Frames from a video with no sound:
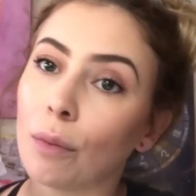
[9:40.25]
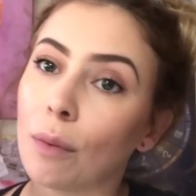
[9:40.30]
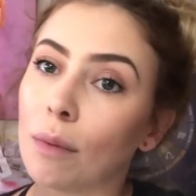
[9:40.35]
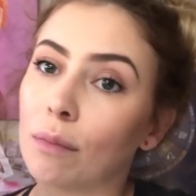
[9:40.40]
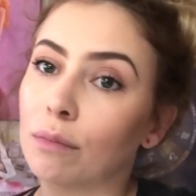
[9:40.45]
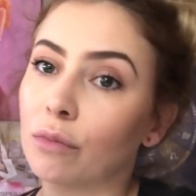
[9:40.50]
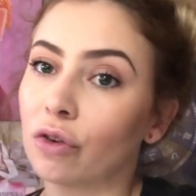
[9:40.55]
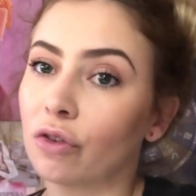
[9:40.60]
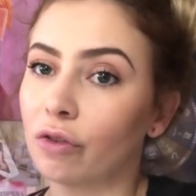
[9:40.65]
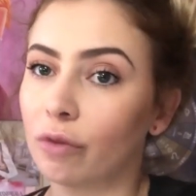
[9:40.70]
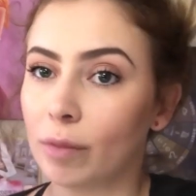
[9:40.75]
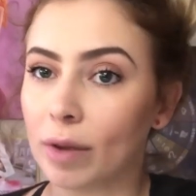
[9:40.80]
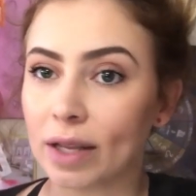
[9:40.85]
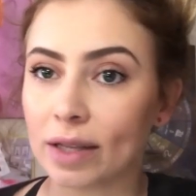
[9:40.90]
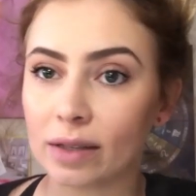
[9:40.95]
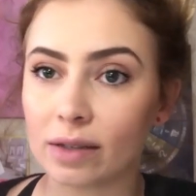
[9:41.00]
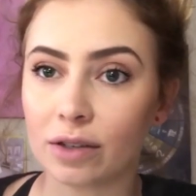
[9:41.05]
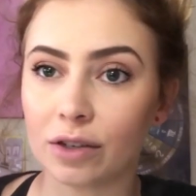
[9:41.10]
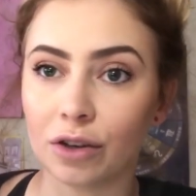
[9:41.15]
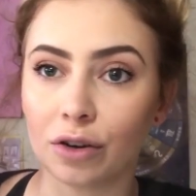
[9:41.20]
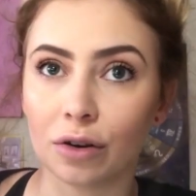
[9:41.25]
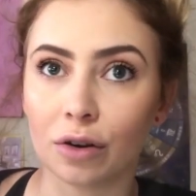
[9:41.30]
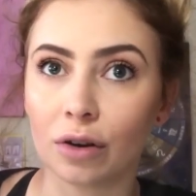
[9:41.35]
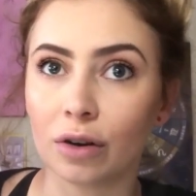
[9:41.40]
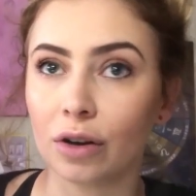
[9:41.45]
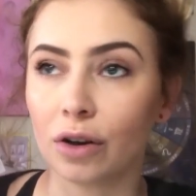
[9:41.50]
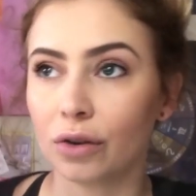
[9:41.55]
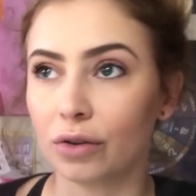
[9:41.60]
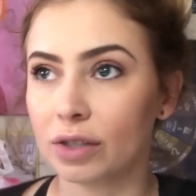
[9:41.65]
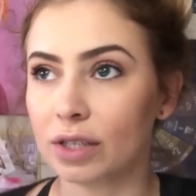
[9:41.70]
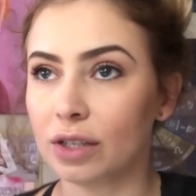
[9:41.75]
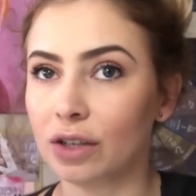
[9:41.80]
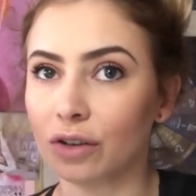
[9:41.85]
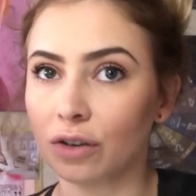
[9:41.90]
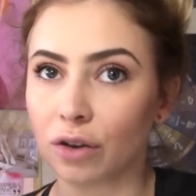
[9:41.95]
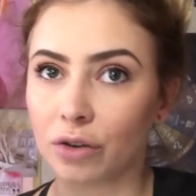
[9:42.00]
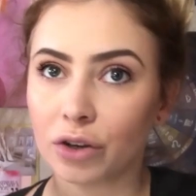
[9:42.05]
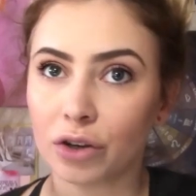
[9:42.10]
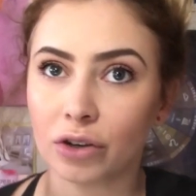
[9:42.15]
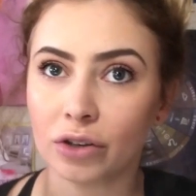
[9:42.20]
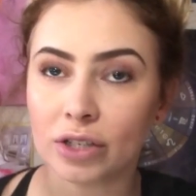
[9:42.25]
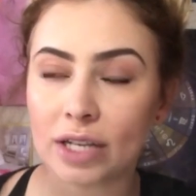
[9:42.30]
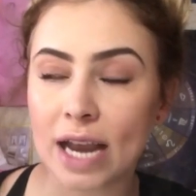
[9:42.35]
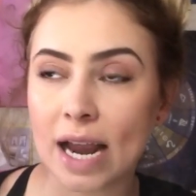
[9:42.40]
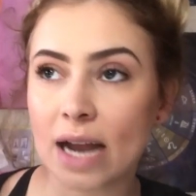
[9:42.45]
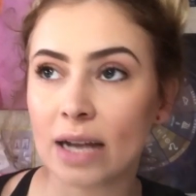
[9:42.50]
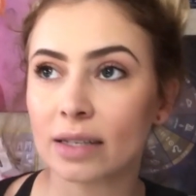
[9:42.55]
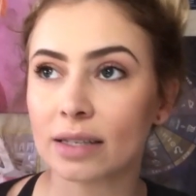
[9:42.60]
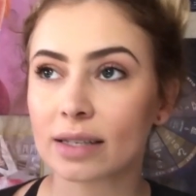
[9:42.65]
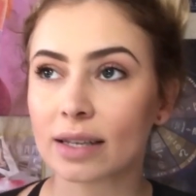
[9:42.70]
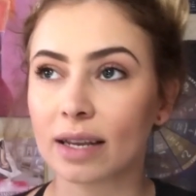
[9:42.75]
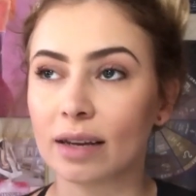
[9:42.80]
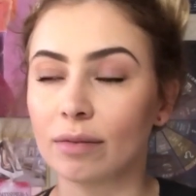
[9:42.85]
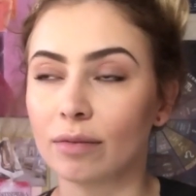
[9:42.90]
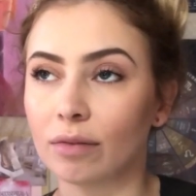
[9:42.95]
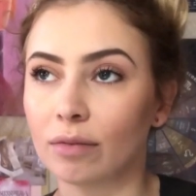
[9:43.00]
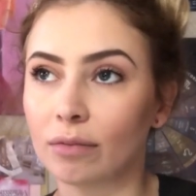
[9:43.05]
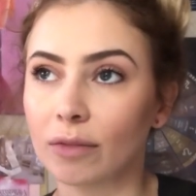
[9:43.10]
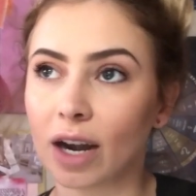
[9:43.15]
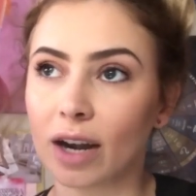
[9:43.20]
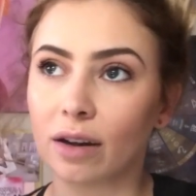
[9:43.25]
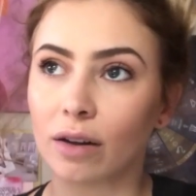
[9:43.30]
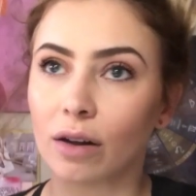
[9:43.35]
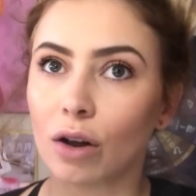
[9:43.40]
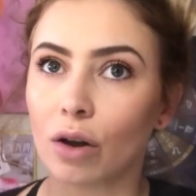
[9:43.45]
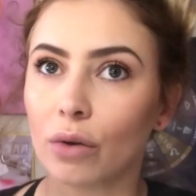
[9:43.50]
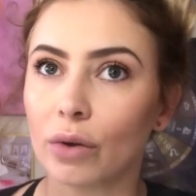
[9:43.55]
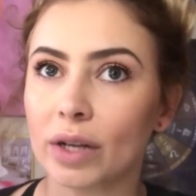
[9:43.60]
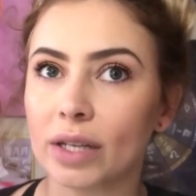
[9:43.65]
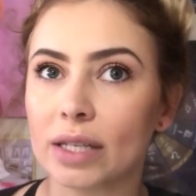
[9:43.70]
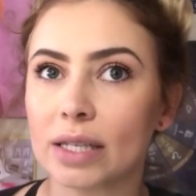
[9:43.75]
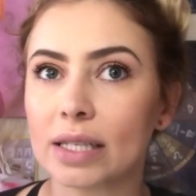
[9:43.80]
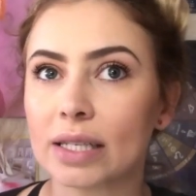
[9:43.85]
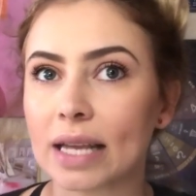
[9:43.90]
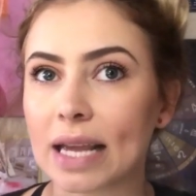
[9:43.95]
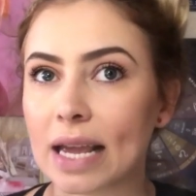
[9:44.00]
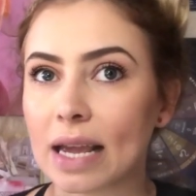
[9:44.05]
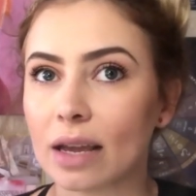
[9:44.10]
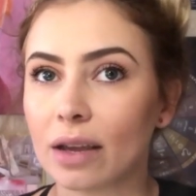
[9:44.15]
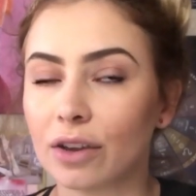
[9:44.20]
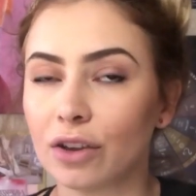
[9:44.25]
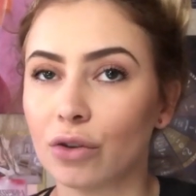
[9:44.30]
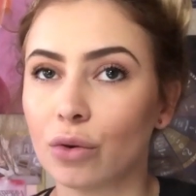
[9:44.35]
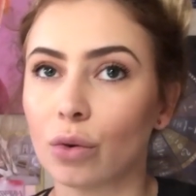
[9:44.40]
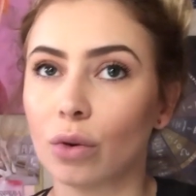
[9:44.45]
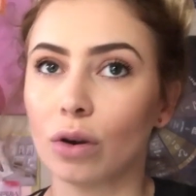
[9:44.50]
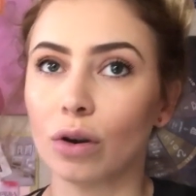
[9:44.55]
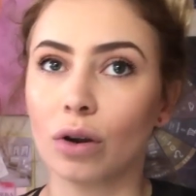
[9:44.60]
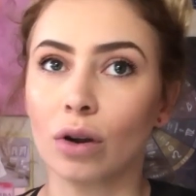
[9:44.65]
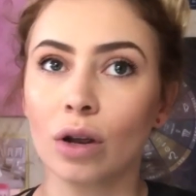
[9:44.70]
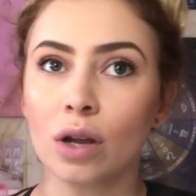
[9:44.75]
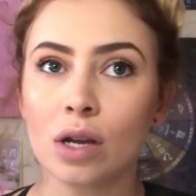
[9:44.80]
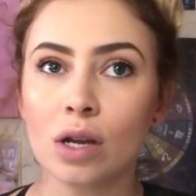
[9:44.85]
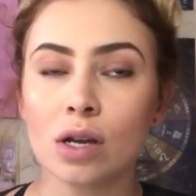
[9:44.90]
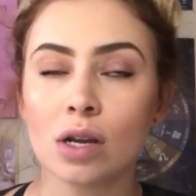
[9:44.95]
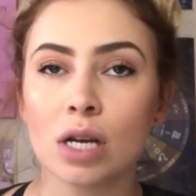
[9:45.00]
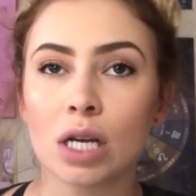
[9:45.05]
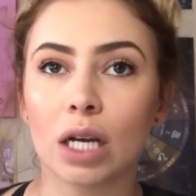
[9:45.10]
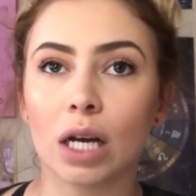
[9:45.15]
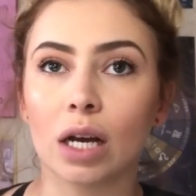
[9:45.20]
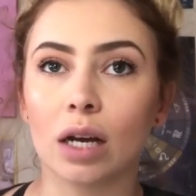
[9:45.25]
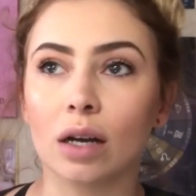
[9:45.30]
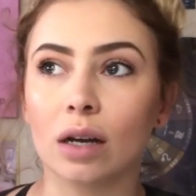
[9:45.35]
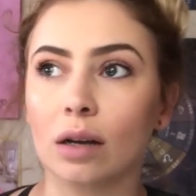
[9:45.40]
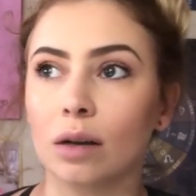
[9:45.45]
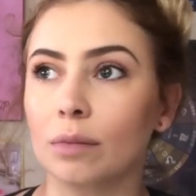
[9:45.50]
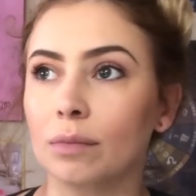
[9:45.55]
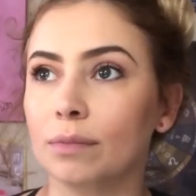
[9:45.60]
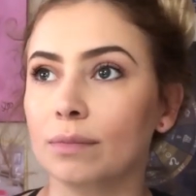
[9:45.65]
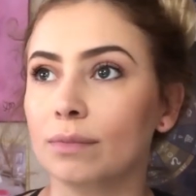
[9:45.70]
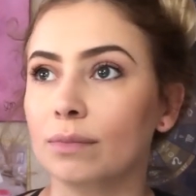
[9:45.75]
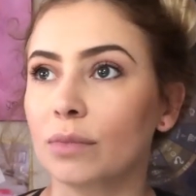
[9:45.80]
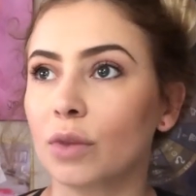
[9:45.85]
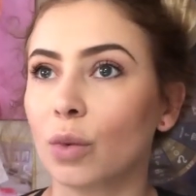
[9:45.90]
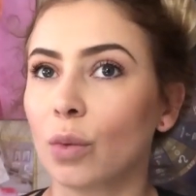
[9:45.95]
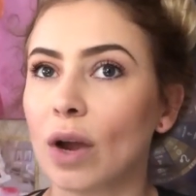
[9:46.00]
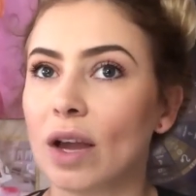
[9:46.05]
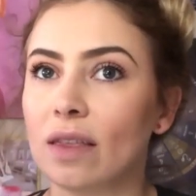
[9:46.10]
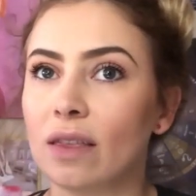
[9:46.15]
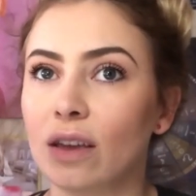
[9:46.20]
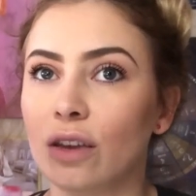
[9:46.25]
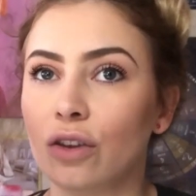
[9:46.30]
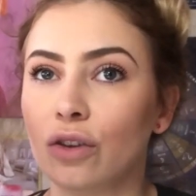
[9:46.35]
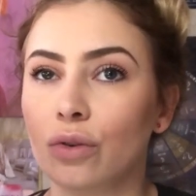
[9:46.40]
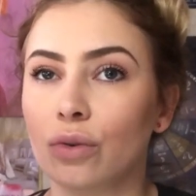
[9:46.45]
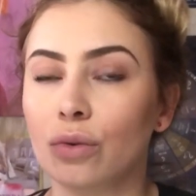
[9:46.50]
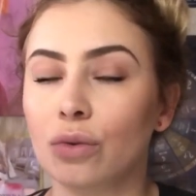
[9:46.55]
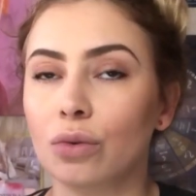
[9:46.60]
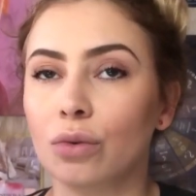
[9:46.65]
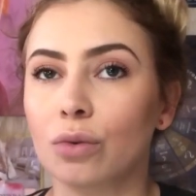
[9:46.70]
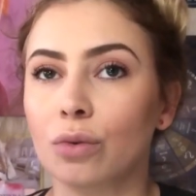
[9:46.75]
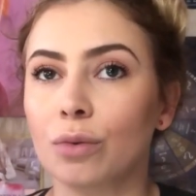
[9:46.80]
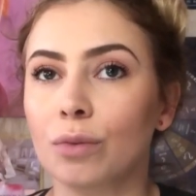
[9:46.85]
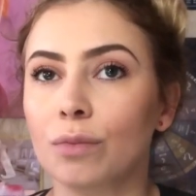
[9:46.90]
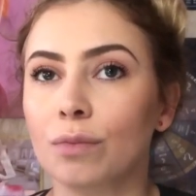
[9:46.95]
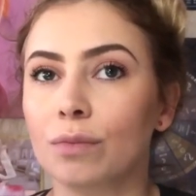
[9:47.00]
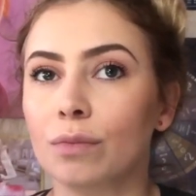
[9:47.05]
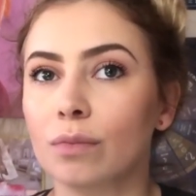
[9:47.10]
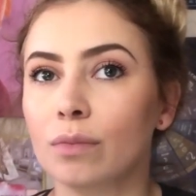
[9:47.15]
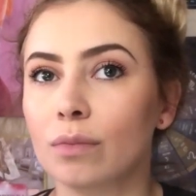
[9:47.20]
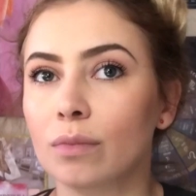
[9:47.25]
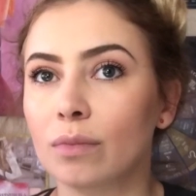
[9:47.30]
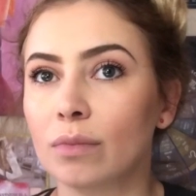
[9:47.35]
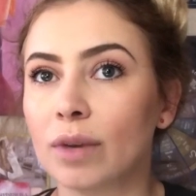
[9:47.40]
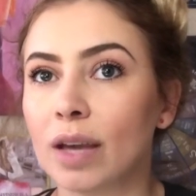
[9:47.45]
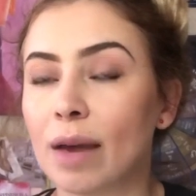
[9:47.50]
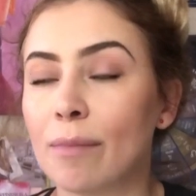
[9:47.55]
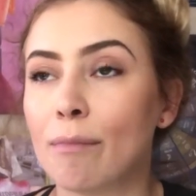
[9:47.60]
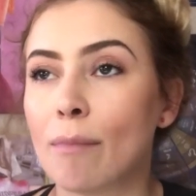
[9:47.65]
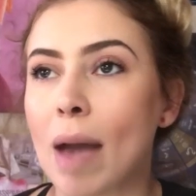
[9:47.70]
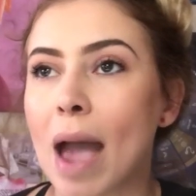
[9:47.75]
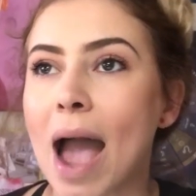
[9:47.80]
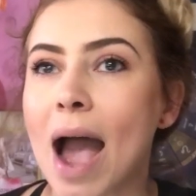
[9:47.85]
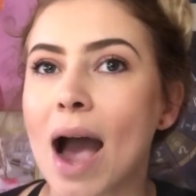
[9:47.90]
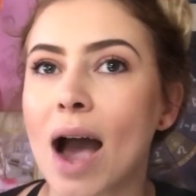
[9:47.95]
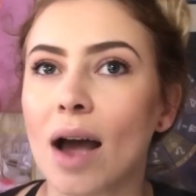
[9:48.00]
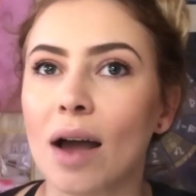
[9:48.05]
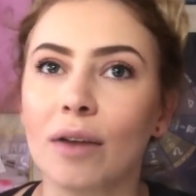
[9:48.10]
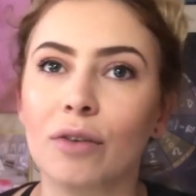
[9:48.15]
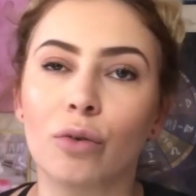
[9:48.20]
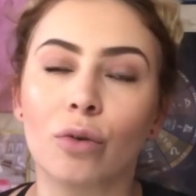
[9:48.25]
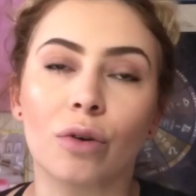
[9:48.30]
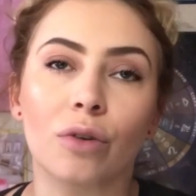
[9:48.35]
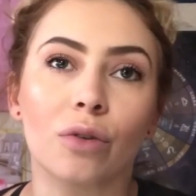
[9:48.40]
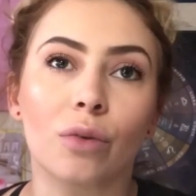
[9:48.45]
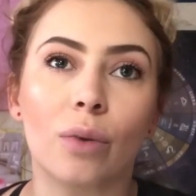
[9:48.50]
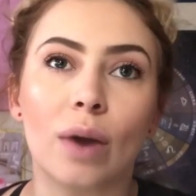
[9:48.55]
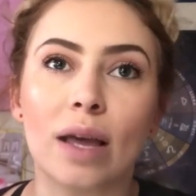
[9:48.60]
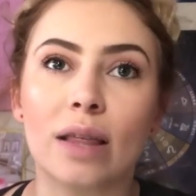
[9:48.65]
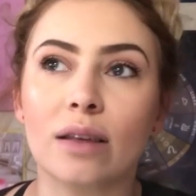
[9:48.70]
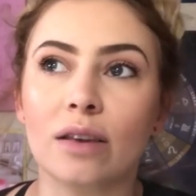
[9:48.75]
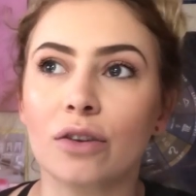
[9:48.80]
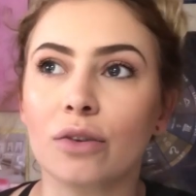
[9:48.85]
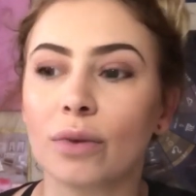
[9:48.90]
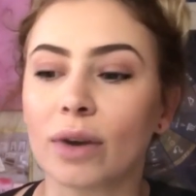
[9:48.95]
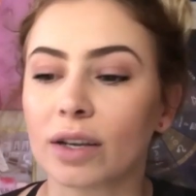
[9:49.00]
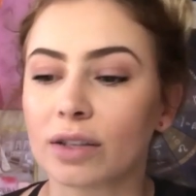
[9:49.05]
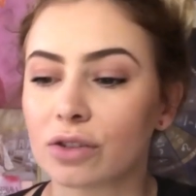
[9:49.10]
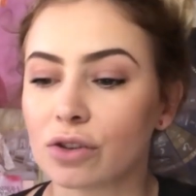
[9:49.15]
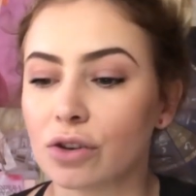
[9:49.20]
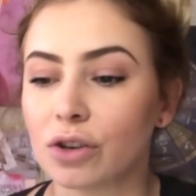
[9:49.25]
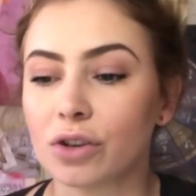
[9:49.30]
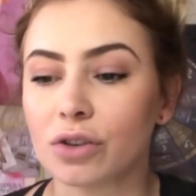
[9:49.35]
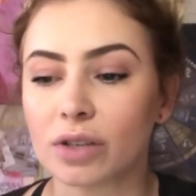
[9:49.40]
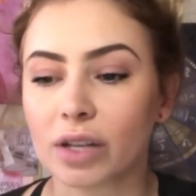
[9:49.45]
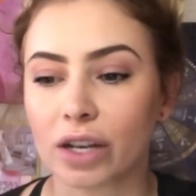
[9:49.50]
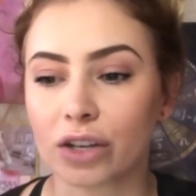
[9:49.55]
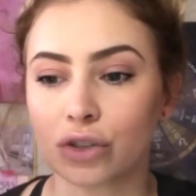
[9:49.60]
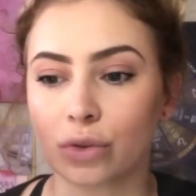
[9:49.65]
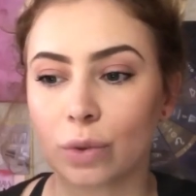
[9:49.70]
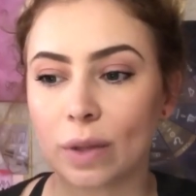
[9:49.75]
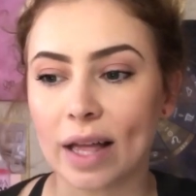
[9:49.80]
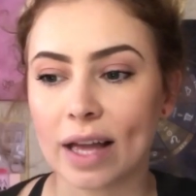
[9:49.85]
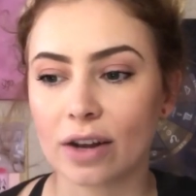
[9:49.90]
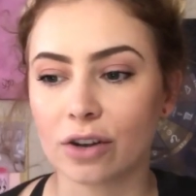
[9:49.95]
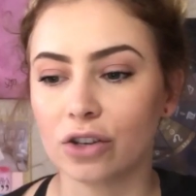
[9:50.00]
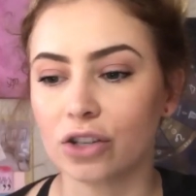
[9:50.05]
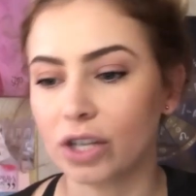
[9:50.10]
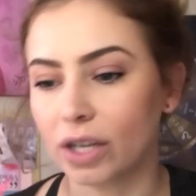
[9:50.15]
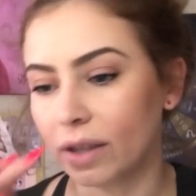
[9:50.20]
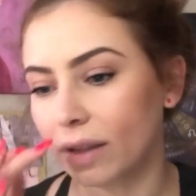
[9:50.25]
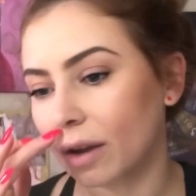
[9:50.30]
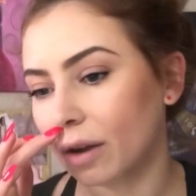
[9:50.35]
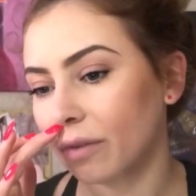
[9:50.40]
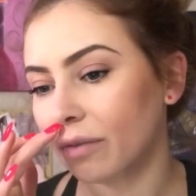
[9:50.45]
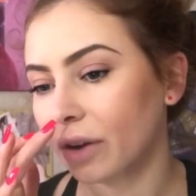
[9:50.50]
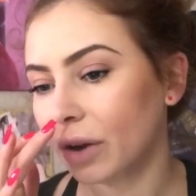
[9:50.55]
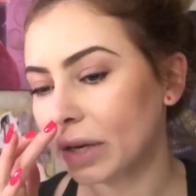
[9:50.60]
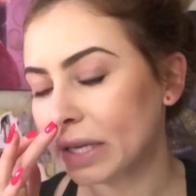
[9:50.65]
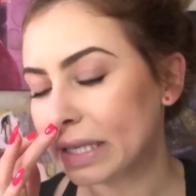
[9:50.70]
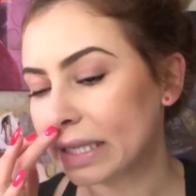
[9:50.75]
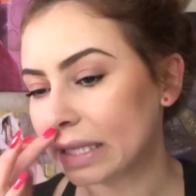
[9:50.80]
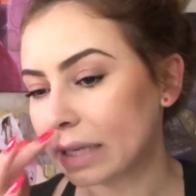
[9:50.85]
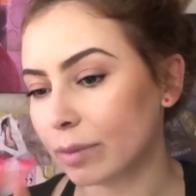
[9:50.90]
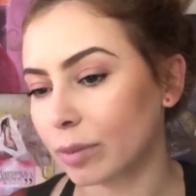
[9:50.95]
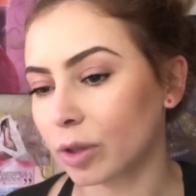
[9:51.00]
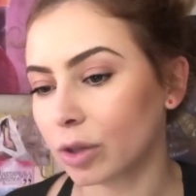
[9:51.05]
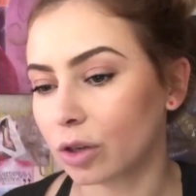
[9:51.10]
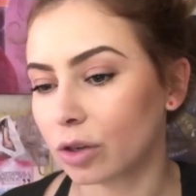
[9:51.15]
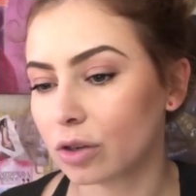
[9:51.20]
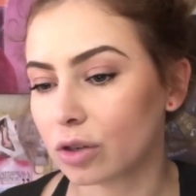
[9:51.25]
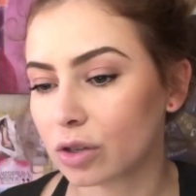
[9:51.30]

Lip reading: movements. Your dance can kind of go in sync. Your the way that you get mad or the way that you exert your sexual energy, they're very similar.